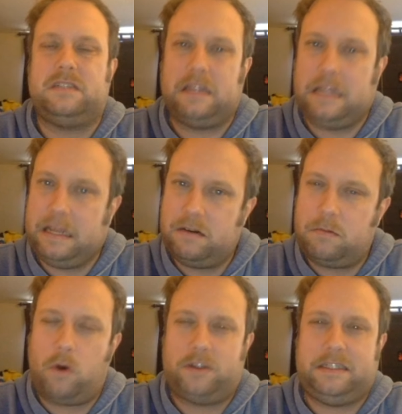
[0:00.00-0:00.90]
a little
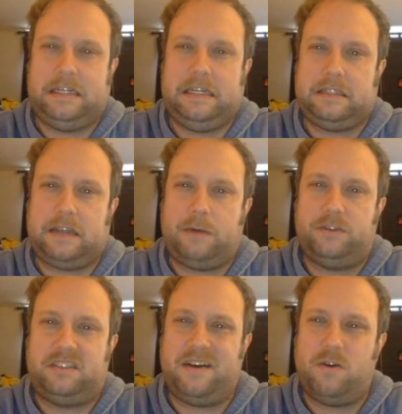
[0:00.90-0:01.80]
more tedious, I
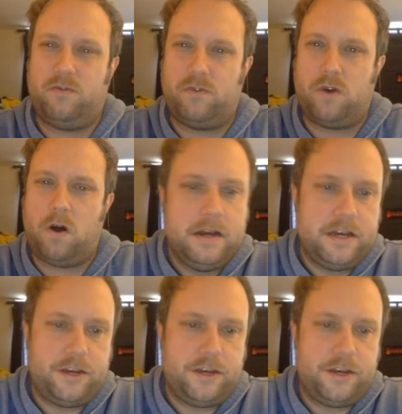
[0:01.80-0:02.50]
would say, overall.